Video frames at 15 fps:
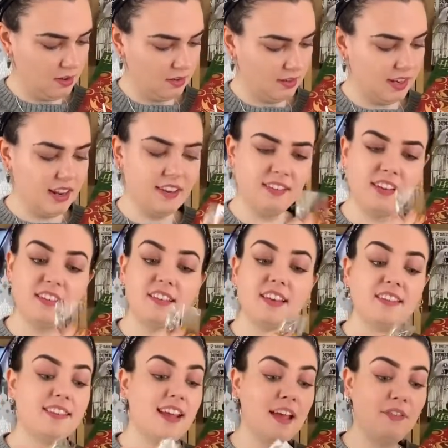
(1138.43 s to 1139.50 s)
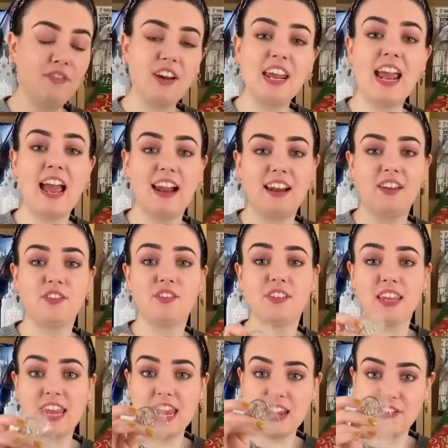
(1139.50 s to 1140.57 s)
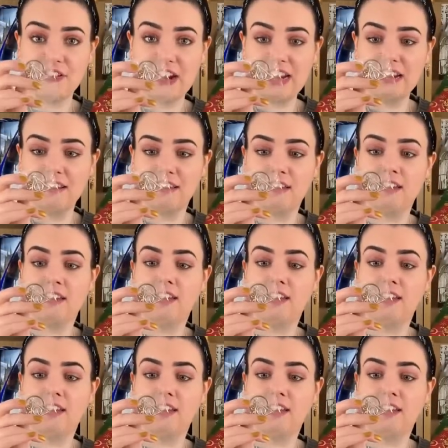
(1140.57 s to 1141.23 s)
So this is a Deathly Hallows keyring.